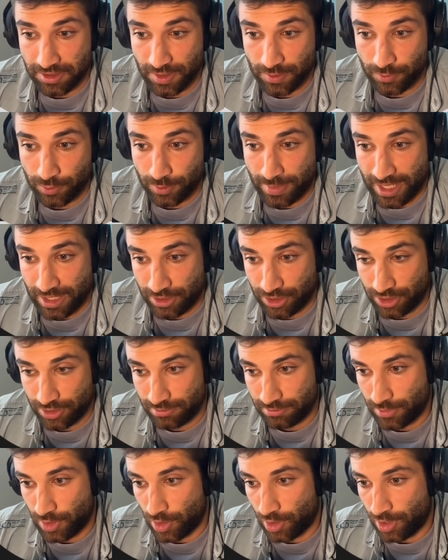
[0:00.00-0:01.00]

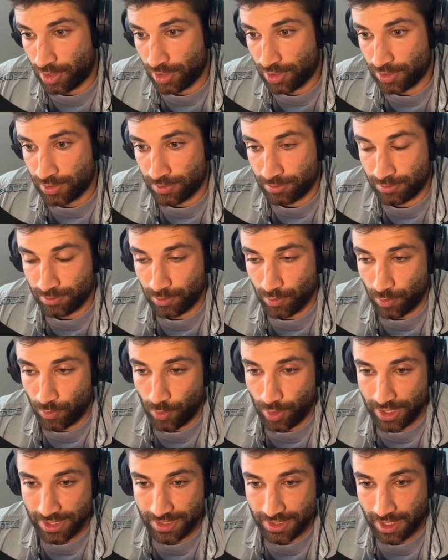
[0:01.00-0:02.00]
information on
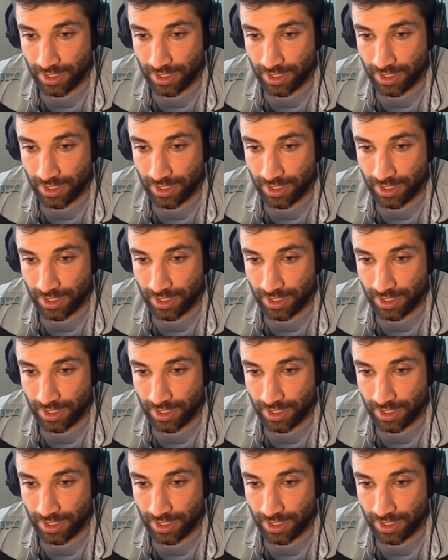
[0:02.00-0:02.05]
what